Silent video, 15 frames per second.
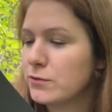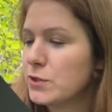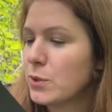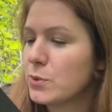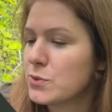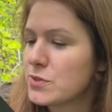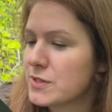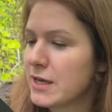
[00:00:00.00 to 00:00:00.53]

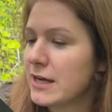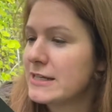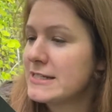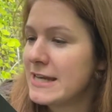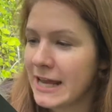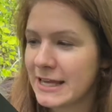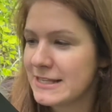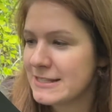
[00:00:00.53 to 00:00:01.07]
those
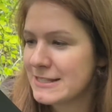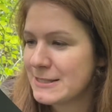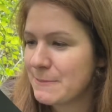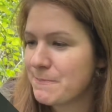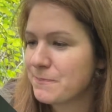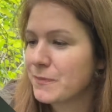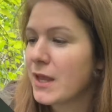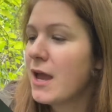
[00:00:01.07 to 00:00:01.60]
days.
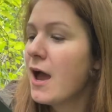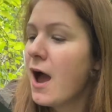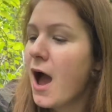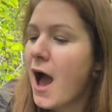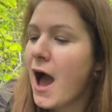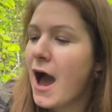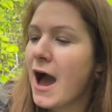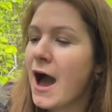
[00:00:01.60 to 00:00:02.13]

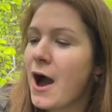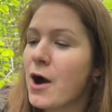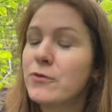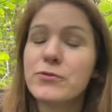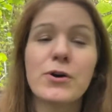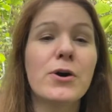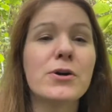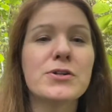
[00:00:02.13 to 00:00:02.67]

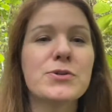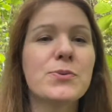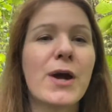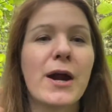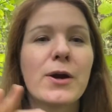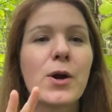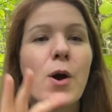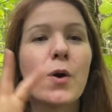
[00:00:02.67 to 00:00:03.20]
Of course, we
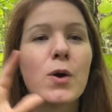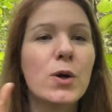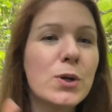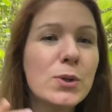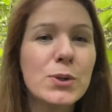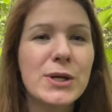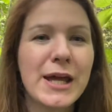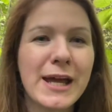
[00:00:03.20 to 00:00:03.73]
are
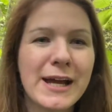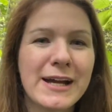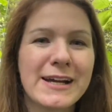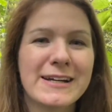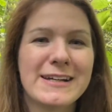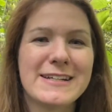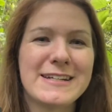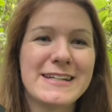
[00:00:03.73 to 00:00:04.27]
concluding
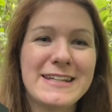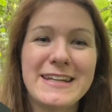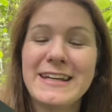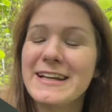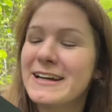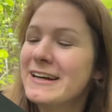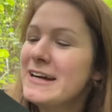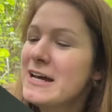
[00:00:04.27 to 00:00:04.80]
the
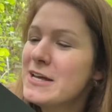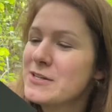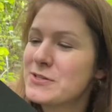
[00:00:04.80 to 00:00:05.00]
year,